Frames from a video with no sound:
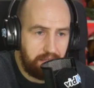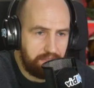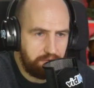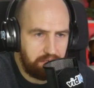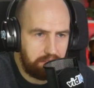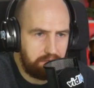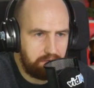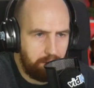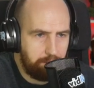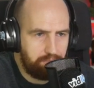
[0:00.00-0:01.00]
And those
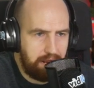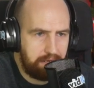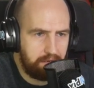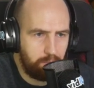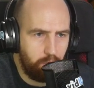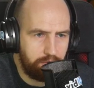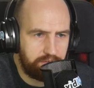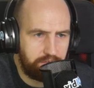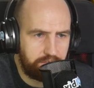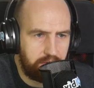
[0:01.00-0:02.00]
include Brendan
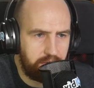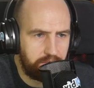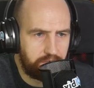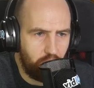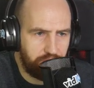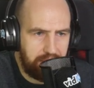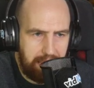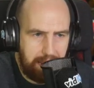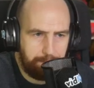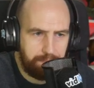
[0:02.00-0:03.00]
Walters, Soft
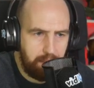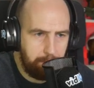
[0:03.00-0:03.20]
Game,